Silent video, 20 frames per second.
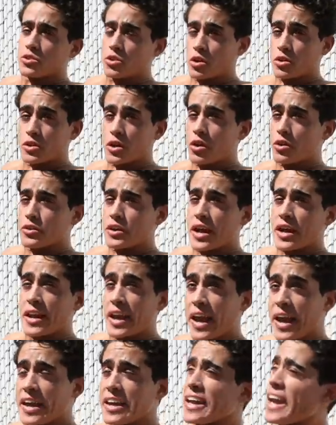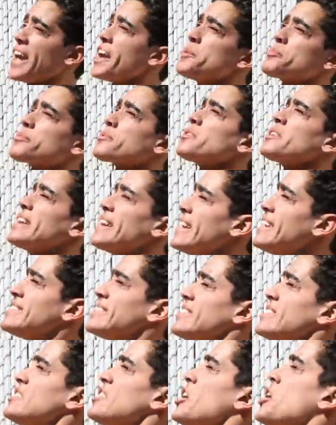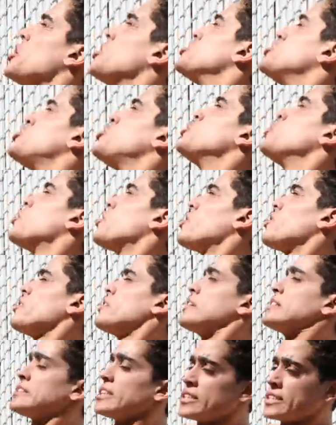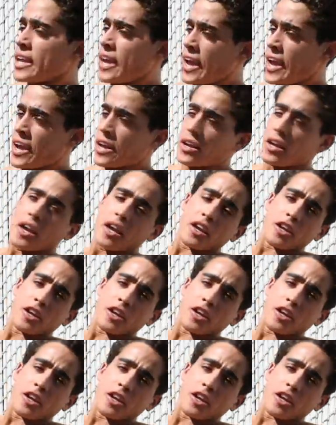you'll know that, hey, April isn't too early to tan.